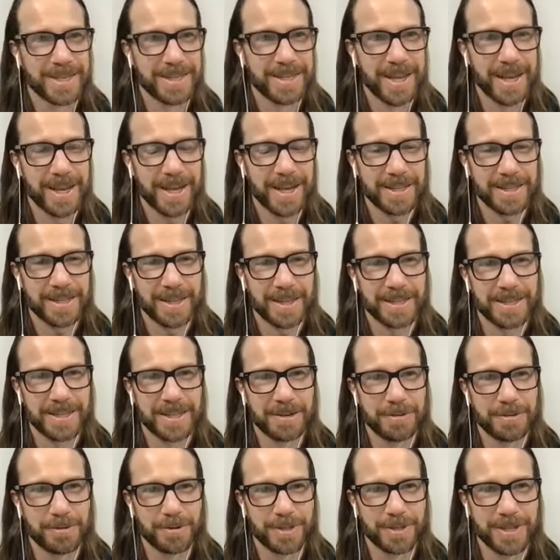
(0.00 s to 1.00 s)
yeah, I
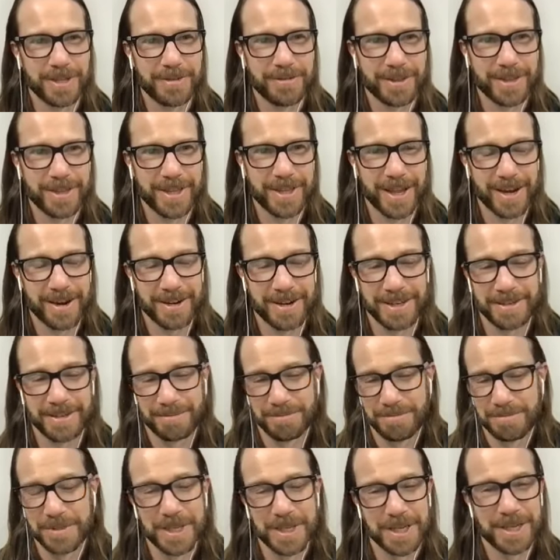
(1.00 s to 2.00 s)
think we'll leave it there.
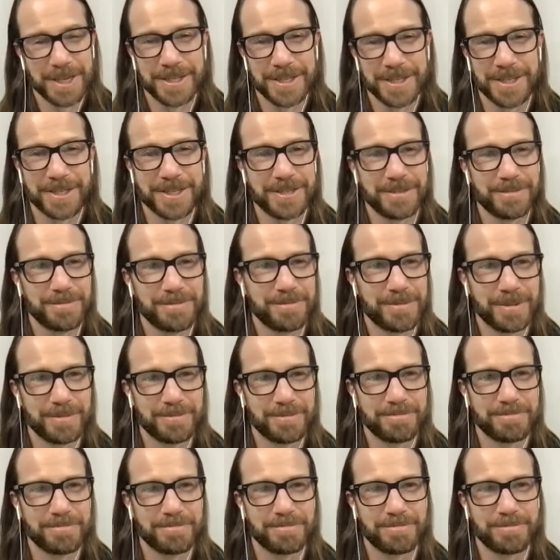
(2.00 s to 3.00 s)
And just
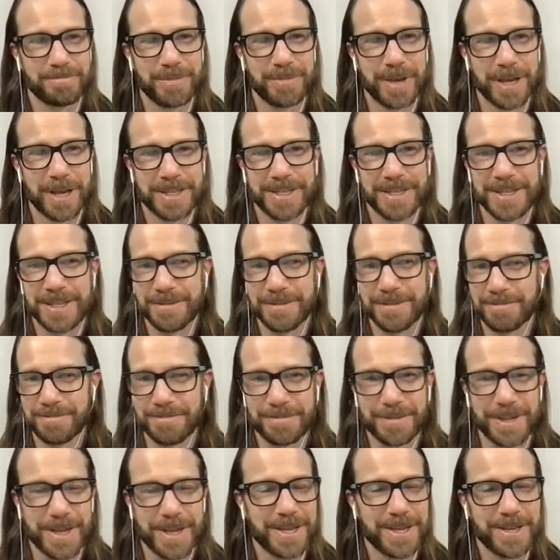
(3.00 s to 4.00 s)
Betsy,
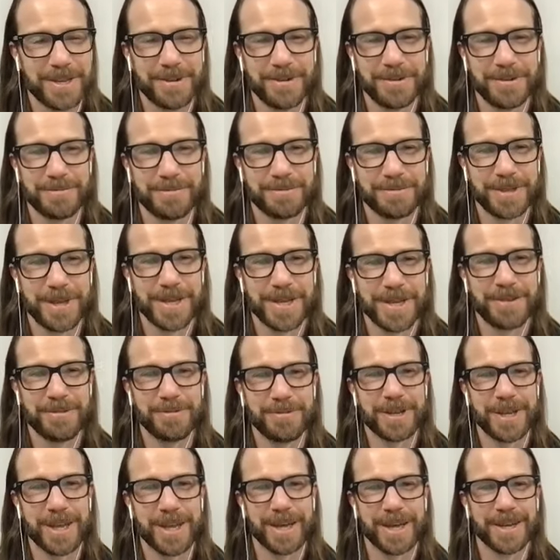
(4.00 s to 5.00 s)
thank you. Thank
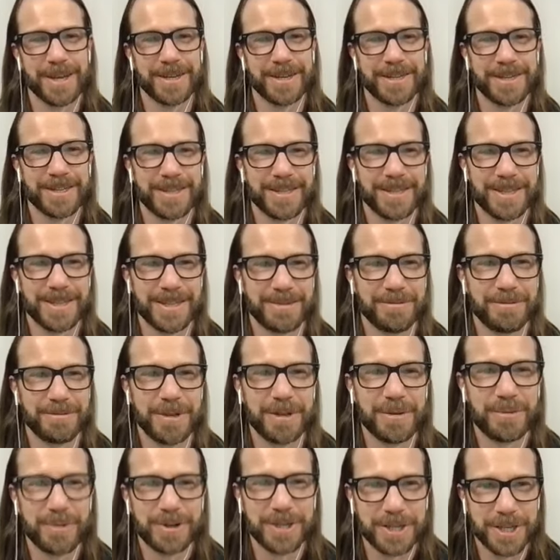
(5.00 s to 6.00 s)
you again.
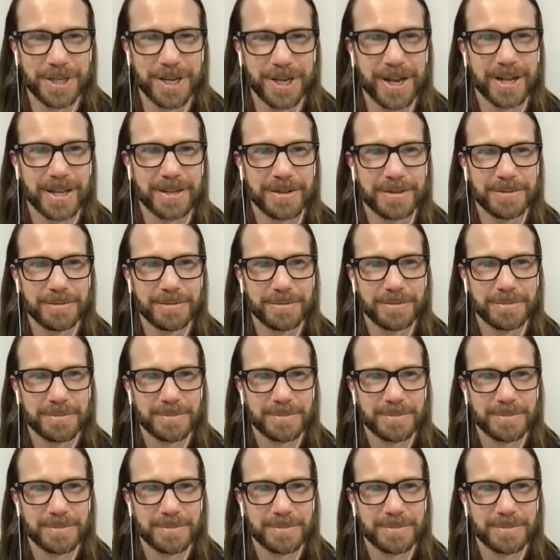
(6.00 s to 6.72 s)
We appreciate it.